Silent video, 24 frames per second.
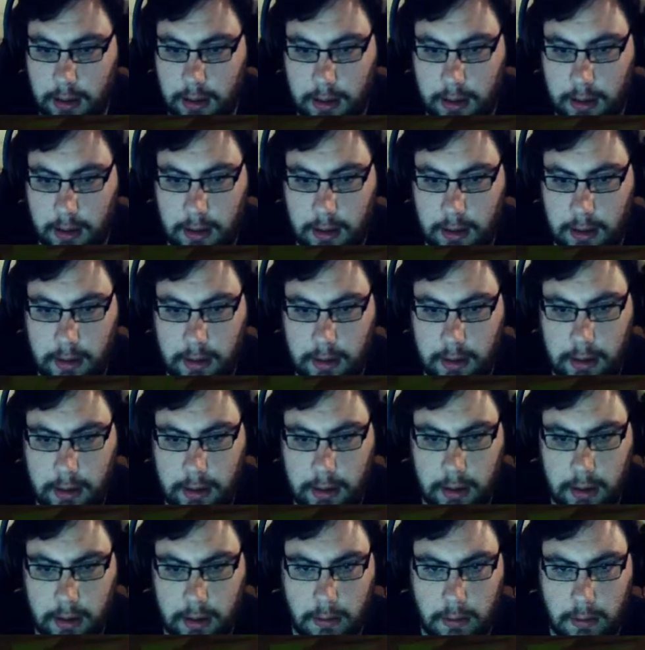
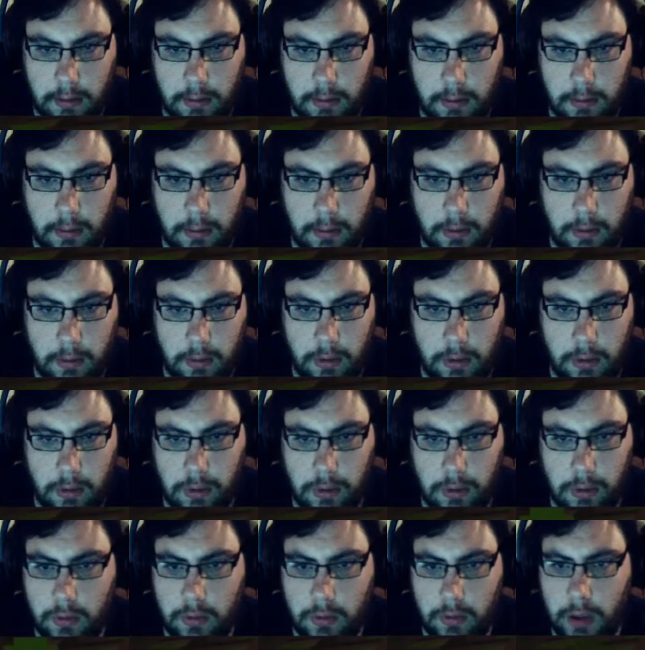Alright.
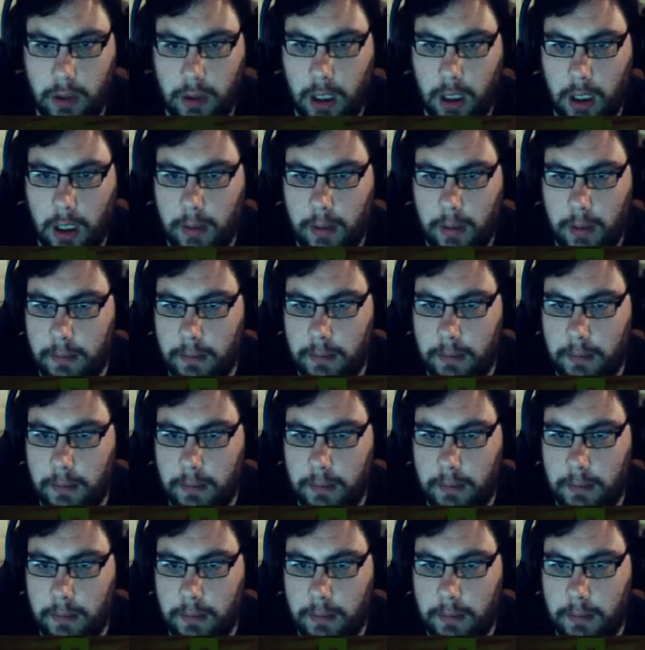Tools and armor.